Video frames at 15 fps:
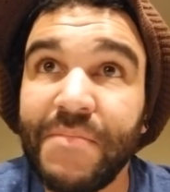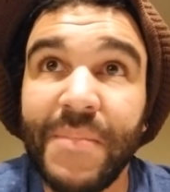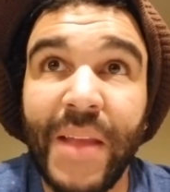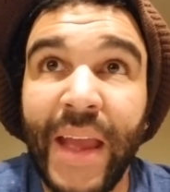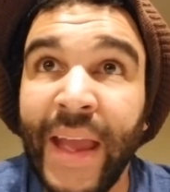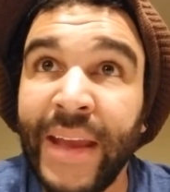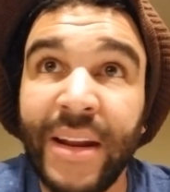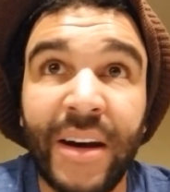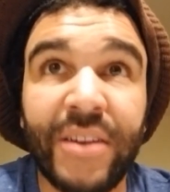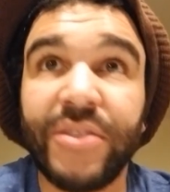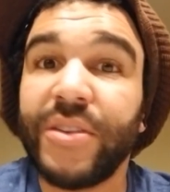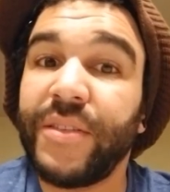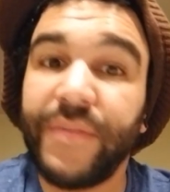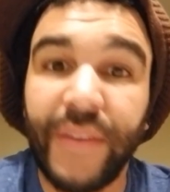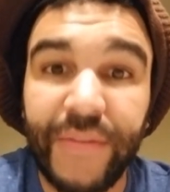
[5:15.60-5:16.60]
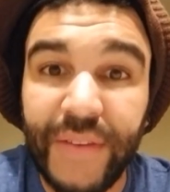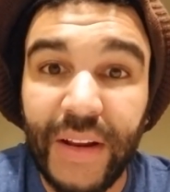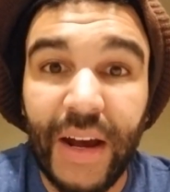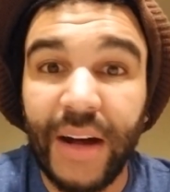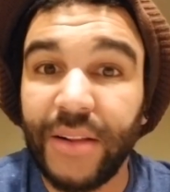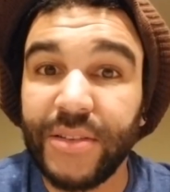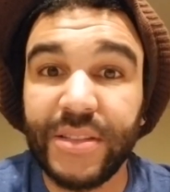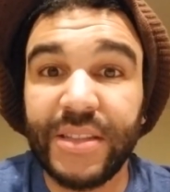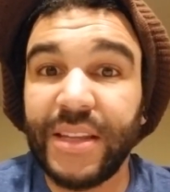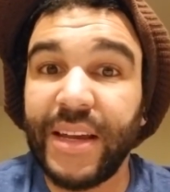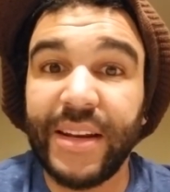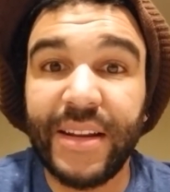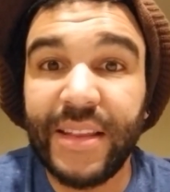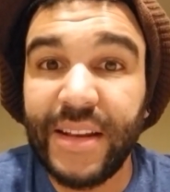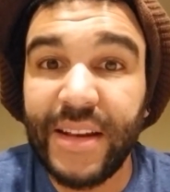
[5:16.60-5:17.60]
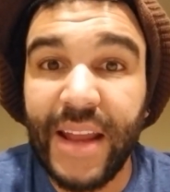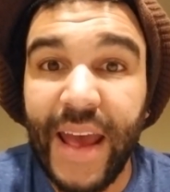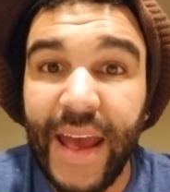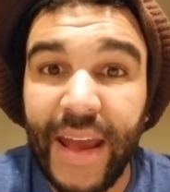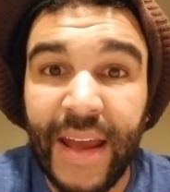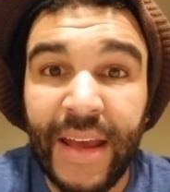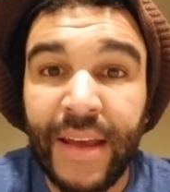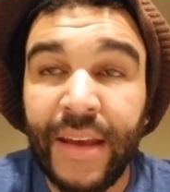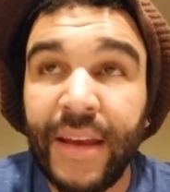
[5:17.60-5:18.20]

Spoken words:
$850 at the end of the day.